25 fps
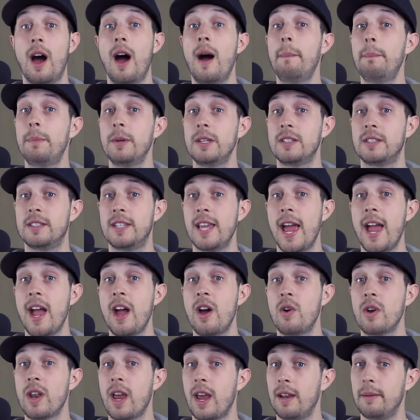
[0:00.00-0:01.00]
up is
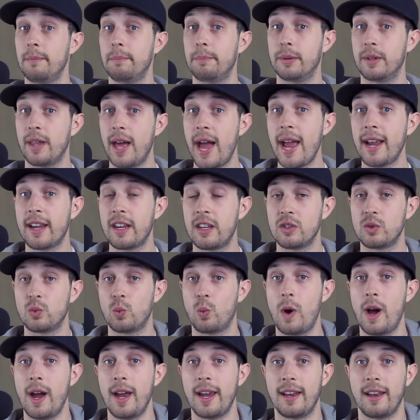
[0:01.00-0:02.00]
down, and black is
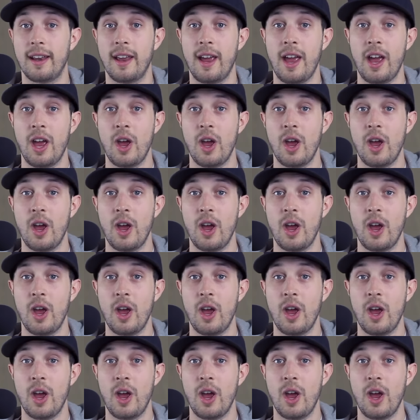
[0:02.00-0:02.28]
white